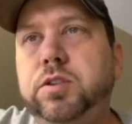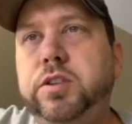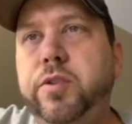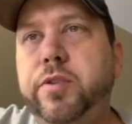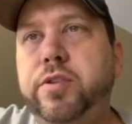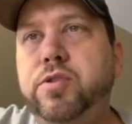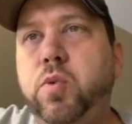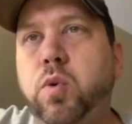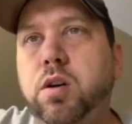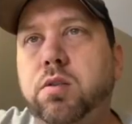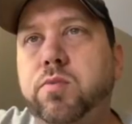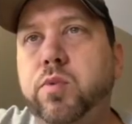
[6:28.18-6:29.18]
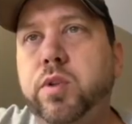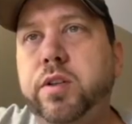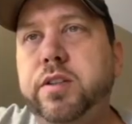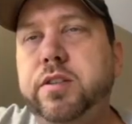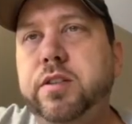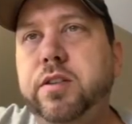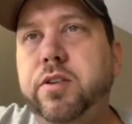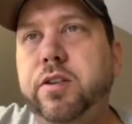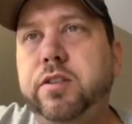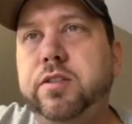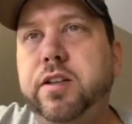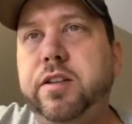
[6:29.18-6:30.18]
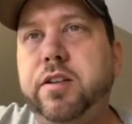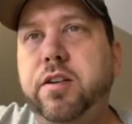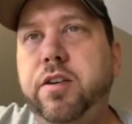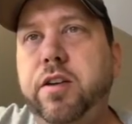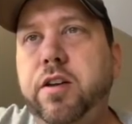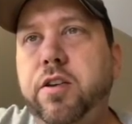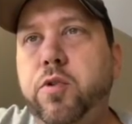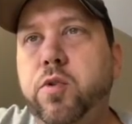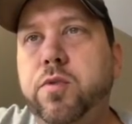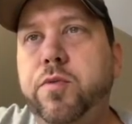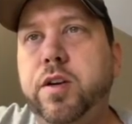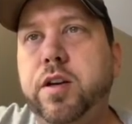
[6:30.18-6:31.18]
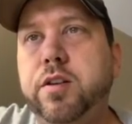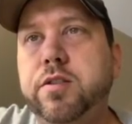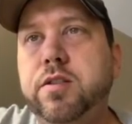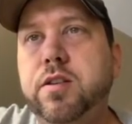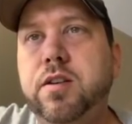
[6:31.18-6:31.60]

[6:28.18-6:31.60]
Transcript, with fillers: Series twelve release still. It looks like none of the uh, newer figures,